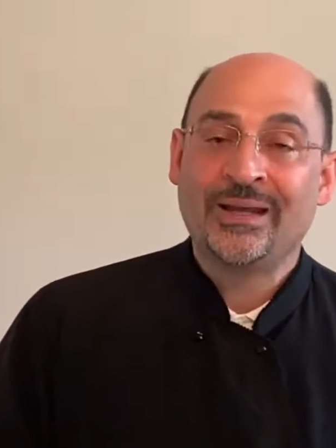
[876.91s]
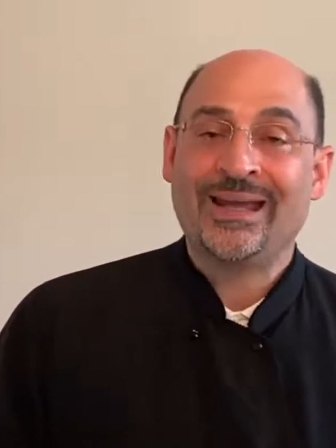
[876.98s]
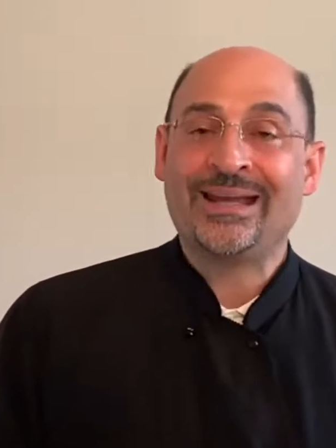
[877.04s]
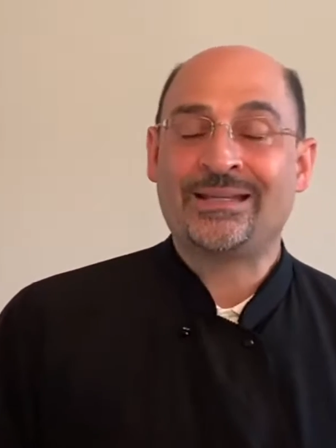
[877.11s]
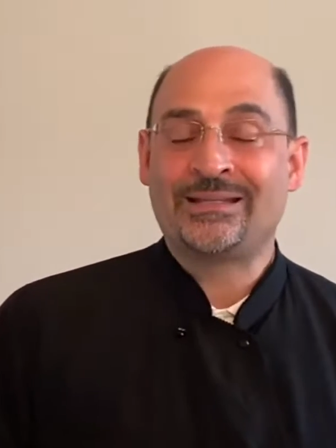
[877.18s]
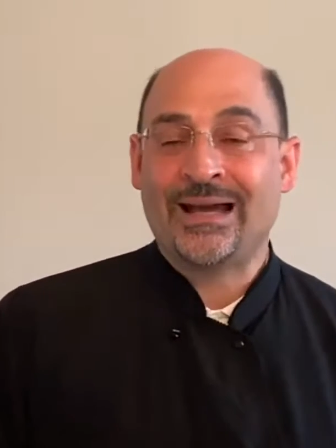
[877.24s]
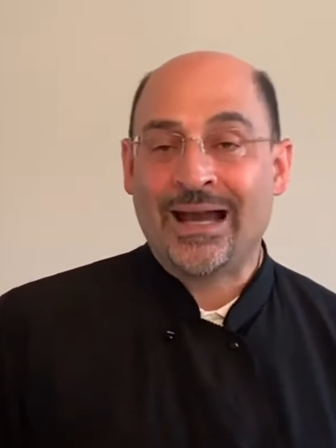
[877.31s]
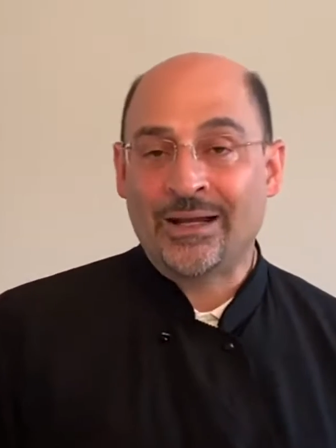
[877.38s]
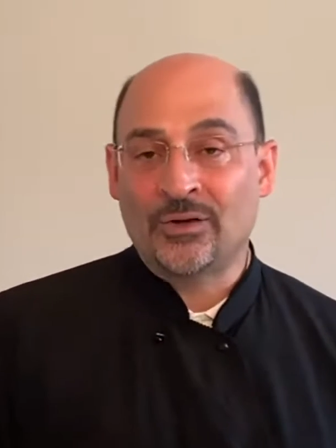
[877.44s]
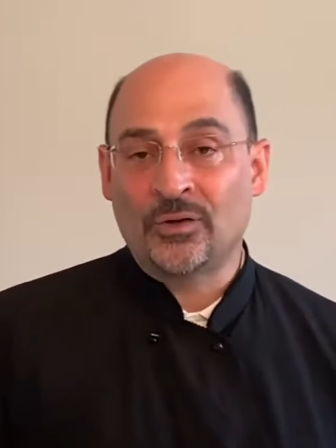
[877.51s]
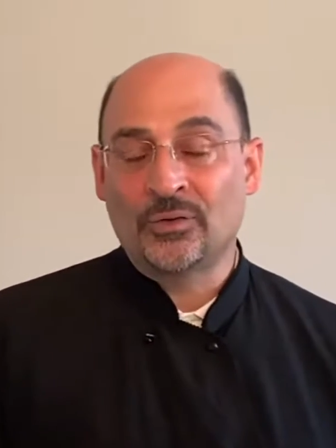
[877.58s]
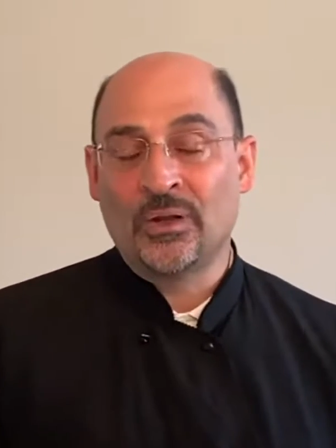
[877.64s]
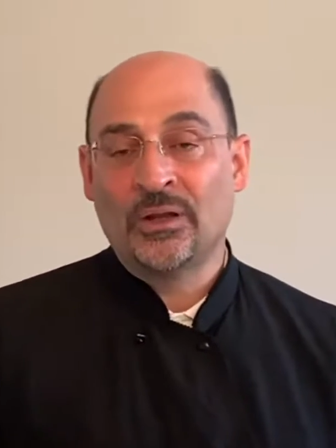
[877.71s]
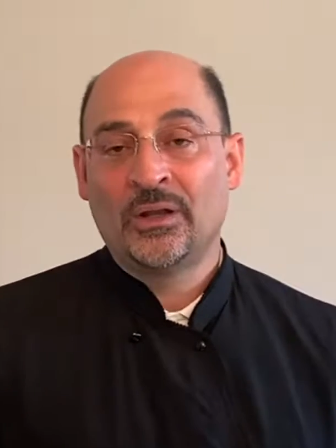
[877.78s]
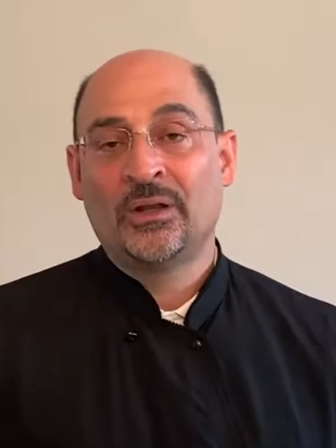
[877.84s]

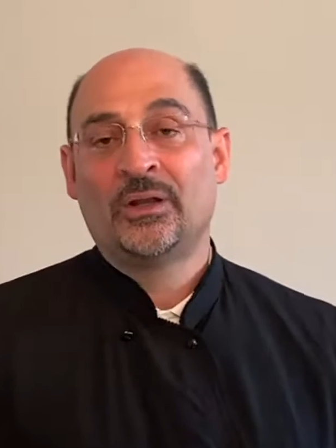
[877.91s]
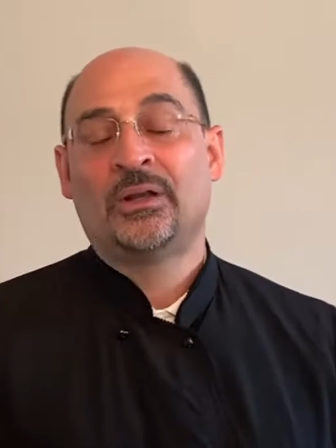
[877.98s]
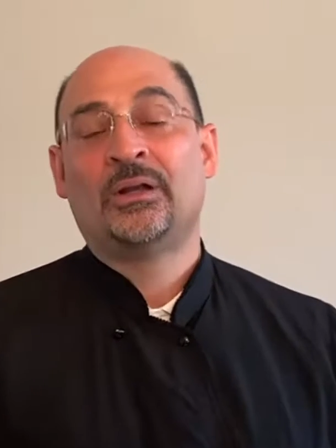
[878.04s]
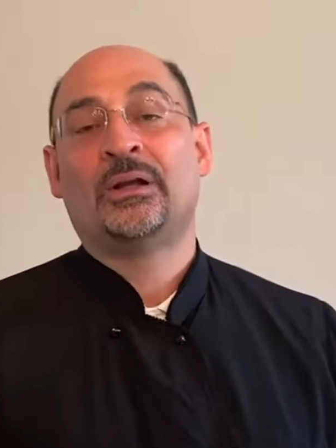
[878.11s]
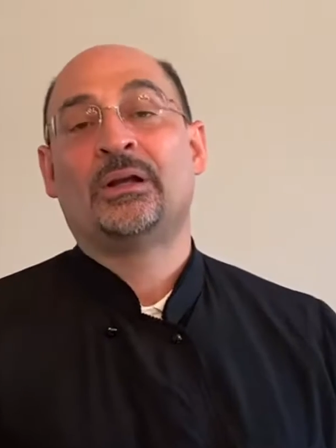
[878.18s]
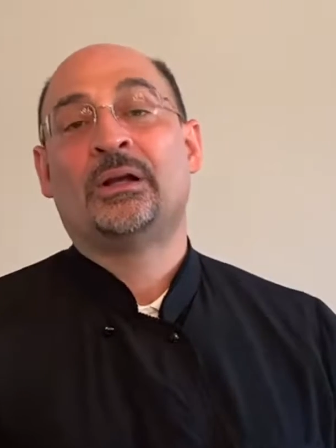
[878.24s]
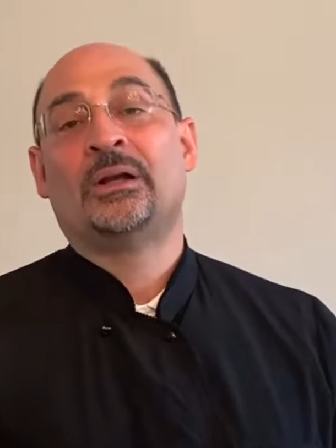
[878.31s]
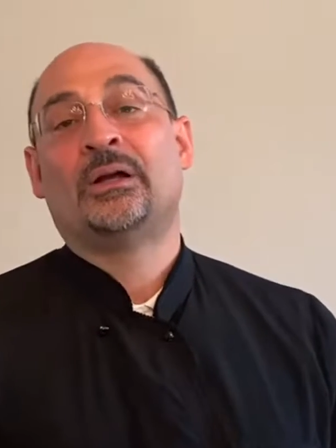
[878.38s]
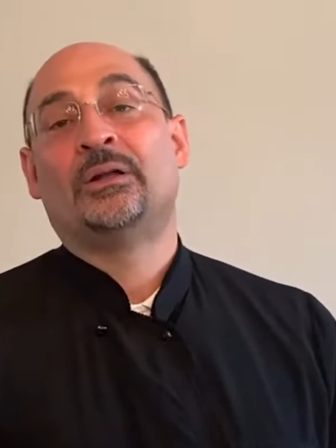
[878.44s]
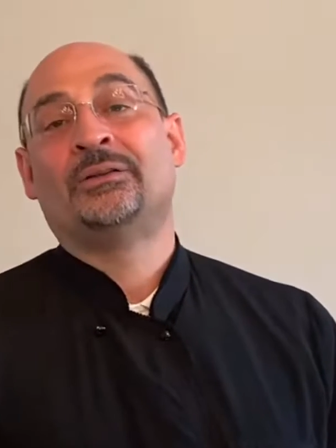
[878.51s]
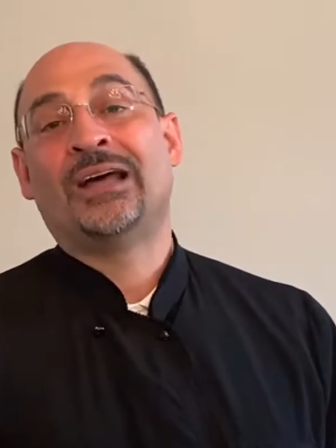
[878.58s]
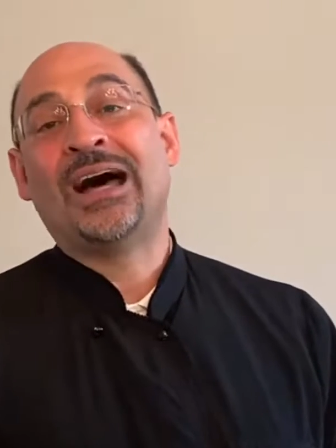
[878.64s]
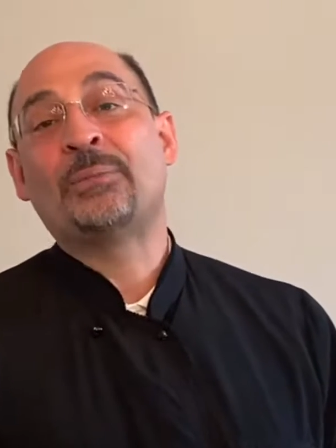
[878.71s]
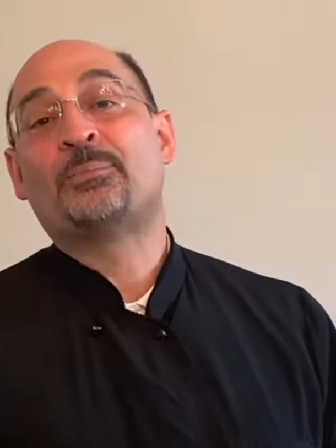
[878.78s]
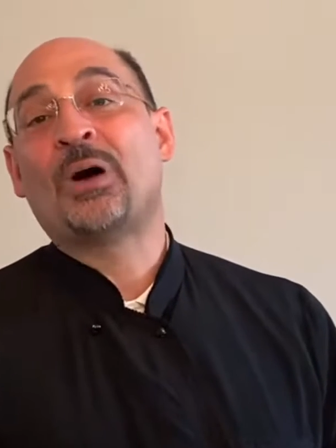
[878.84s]
entitled
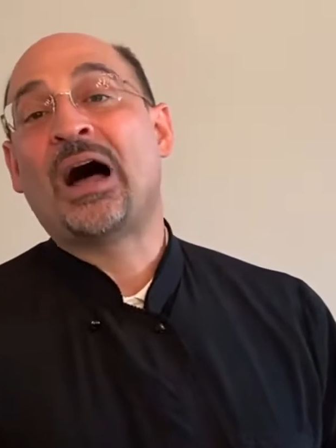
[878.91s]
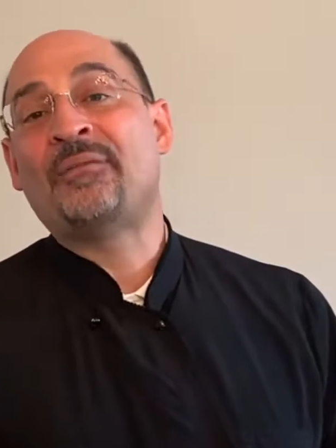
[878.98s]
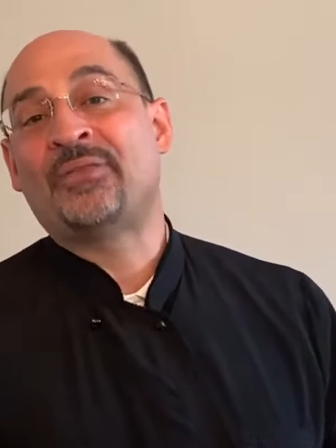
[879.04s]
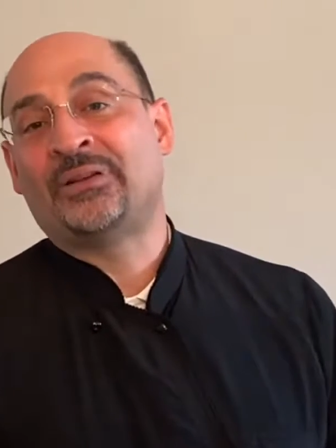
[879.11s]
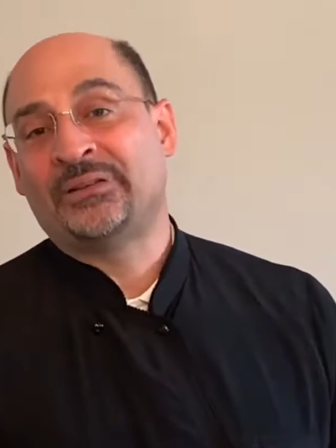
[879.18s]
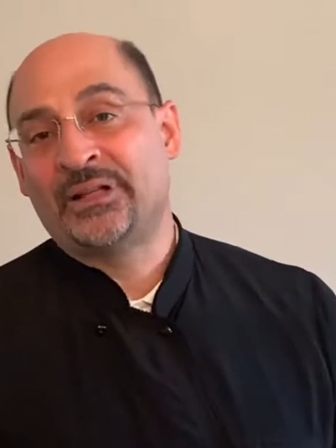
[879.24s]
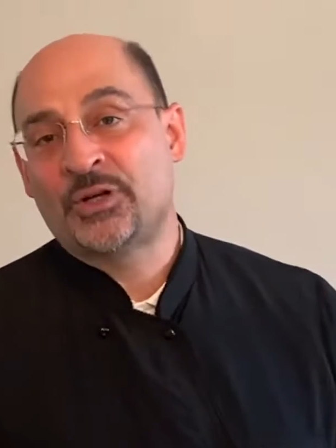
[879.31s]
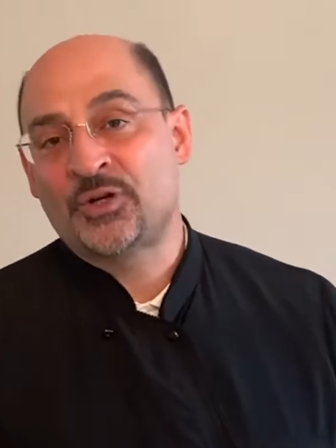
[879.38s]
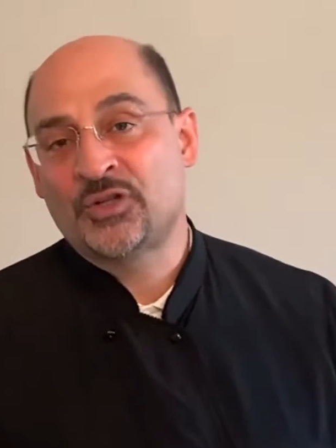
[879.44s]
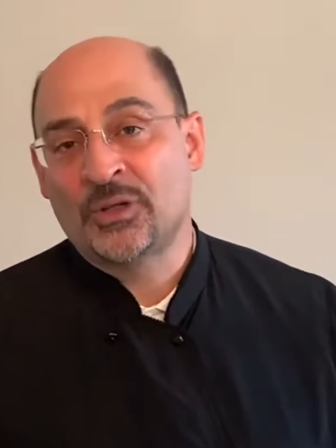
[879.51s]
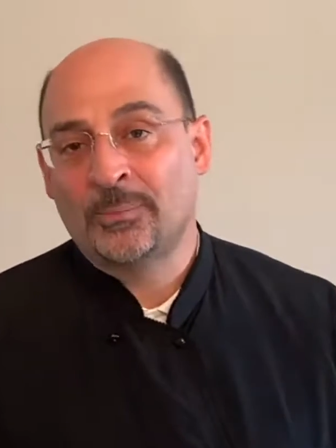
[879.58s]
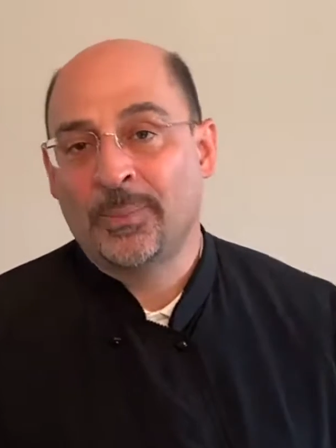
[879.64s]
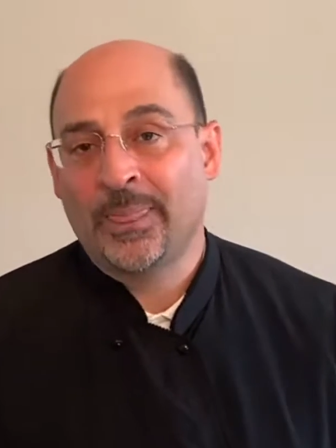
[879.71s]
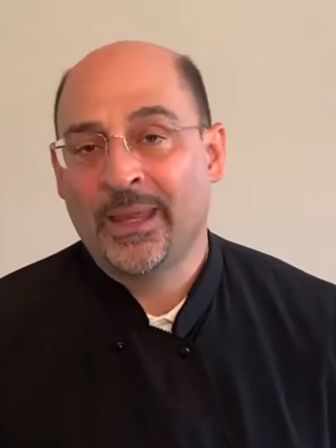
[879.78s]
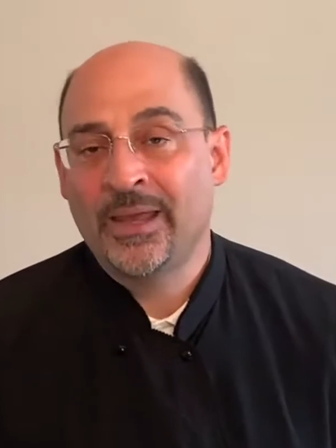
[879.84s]
Nonprofit
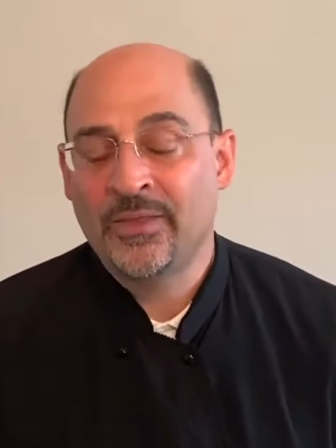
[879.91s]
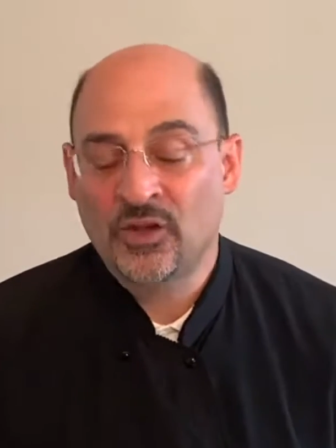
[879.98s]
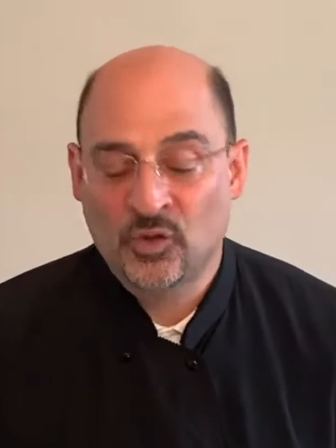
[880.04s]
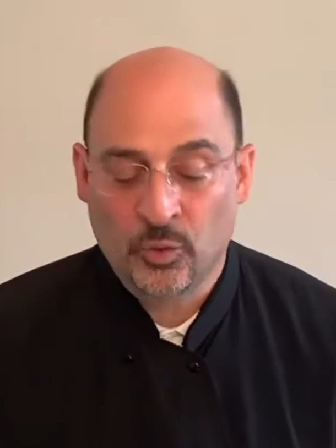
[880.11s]
Leadership in the